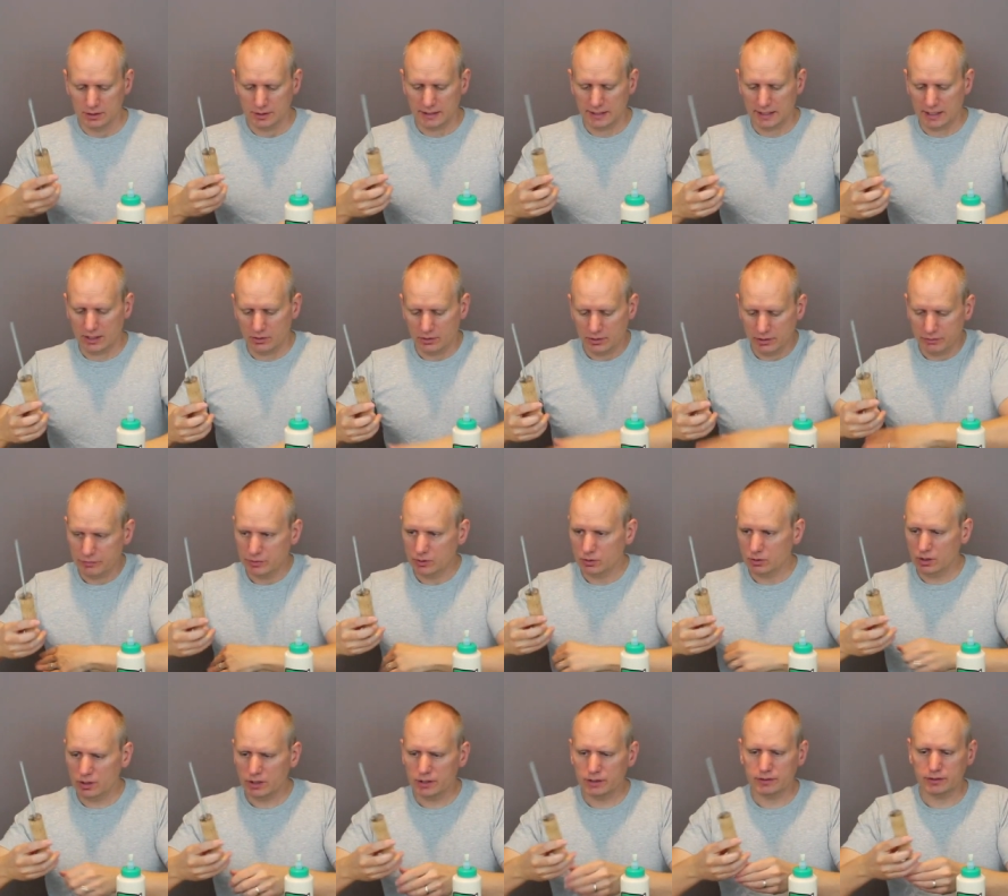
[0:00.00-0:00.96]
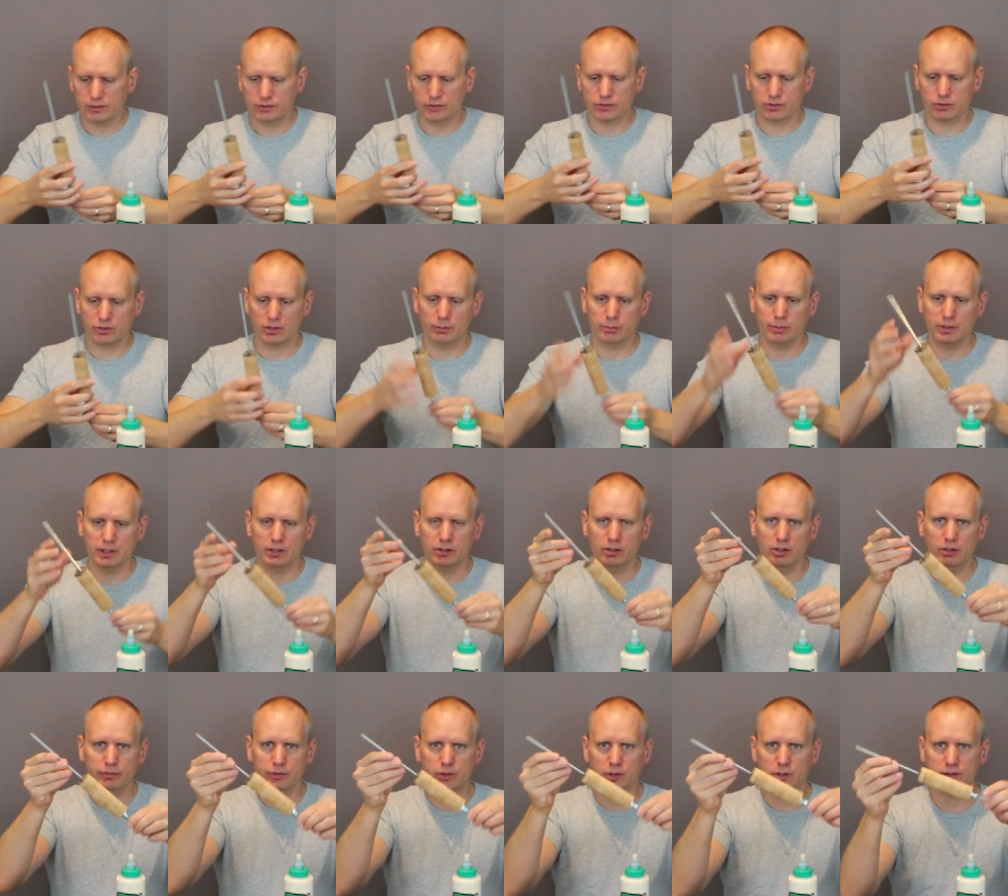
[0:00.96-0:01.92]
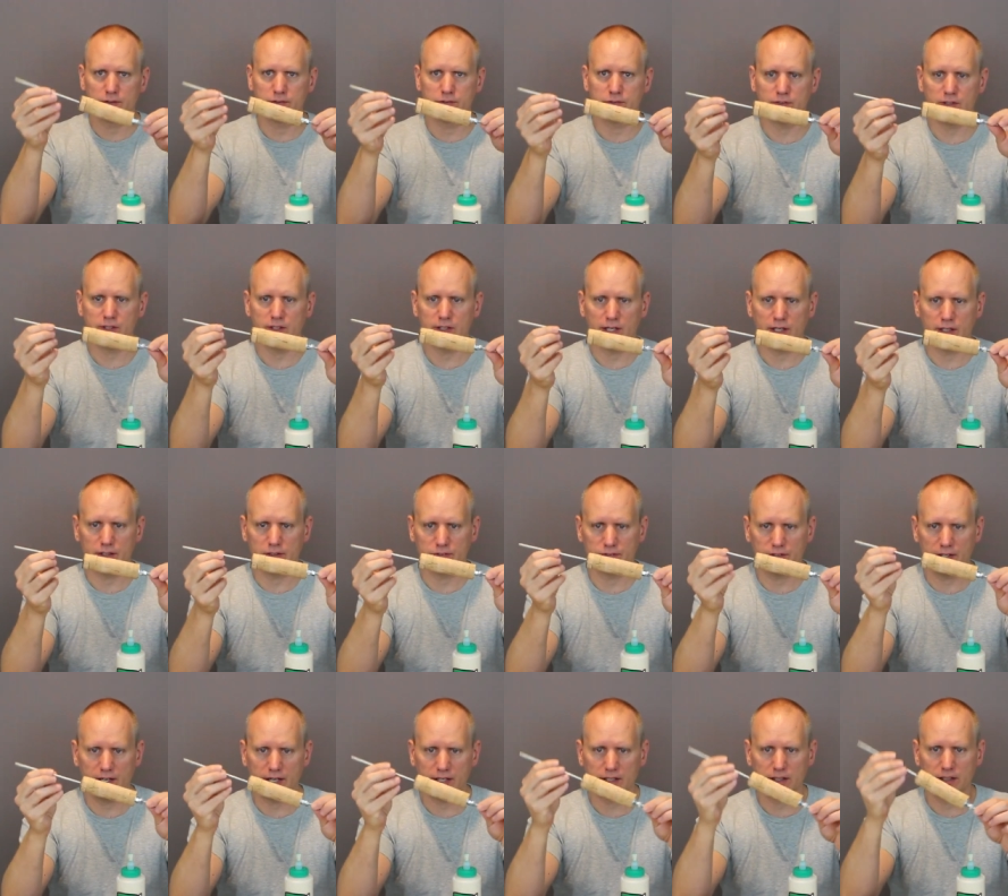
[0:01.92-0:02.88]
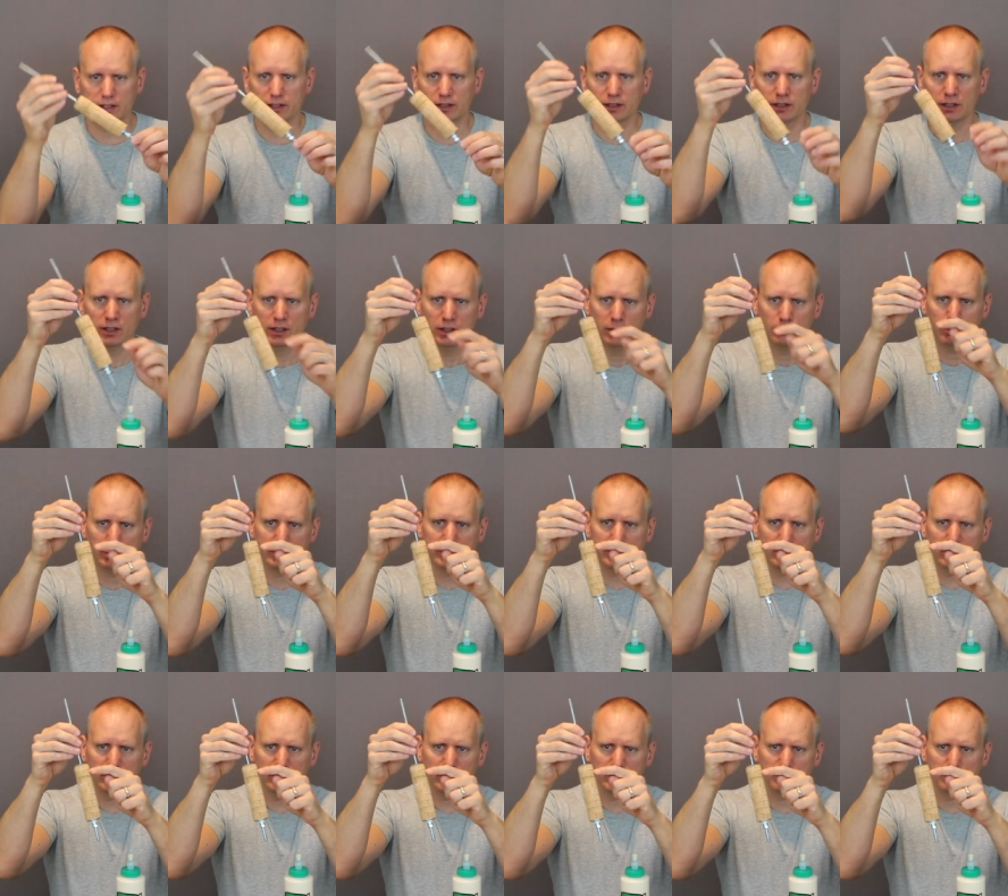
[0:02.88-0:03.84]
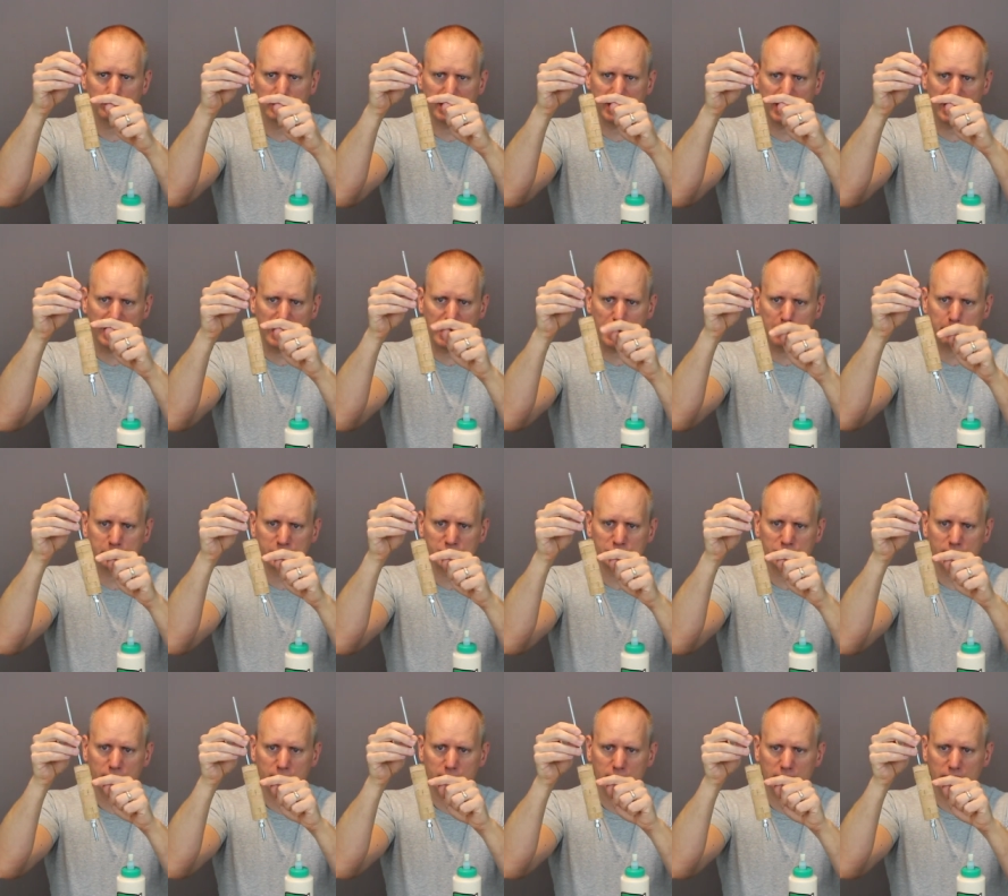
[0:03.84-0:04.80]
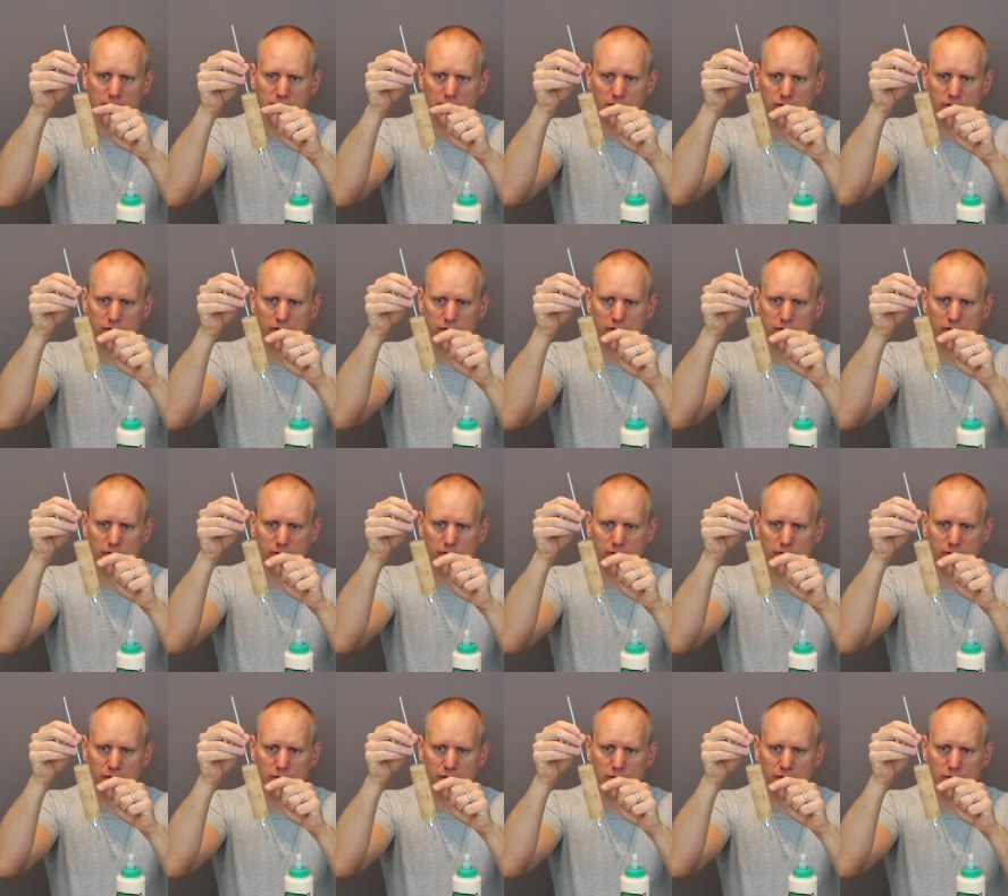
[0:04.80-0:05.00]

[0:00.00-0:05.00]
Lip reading: Now, if you look at this grip, I don't know if you can see that exactly, but there are some gaps.